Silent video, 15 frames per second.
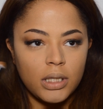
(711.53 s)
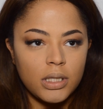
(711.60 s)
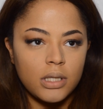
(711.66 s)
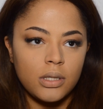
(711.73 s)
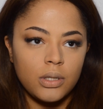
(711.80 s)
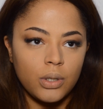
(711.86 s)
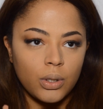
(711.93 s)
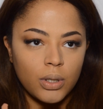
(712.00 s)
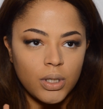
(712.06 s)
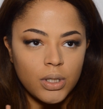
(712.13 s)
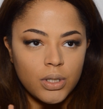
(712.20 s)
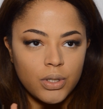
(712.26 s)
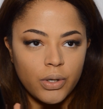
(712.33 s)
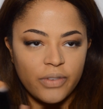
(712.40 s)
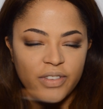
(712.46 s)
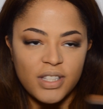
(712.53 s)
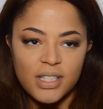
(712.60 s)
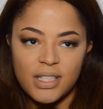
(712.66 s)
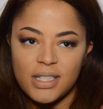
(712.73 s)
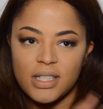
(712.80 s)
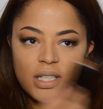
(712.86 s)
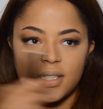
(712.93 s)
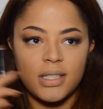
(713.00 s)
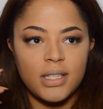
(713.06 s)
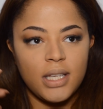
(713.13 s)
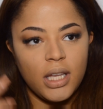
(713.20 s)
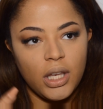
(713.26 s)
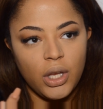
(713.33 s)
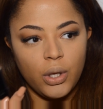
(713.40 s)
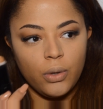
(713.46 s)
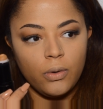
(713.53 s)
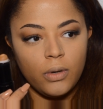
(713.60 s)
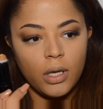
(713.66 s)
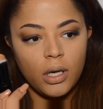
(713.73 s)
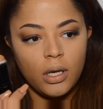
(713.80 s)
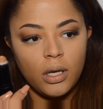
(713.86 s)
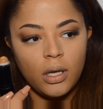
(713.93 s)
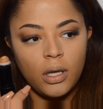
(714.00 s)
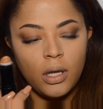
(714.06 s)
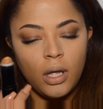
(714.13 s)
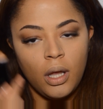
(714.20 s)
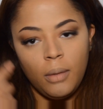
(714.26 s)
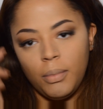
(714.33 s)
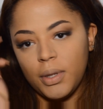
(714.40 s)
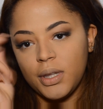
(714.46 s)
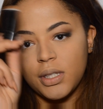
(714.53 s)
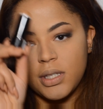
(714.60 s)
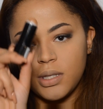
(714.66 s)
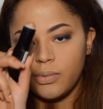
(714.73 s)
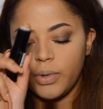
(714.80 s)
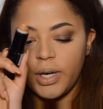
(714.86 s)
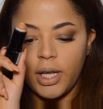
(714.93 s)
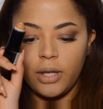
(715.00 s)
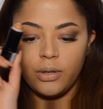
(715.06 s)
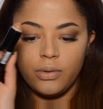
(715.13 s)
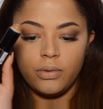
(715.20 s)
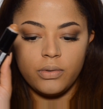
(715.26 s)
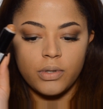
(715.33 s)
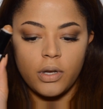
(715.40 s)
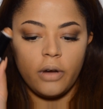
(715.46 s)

stores or if it's discontinued, but this is what I use.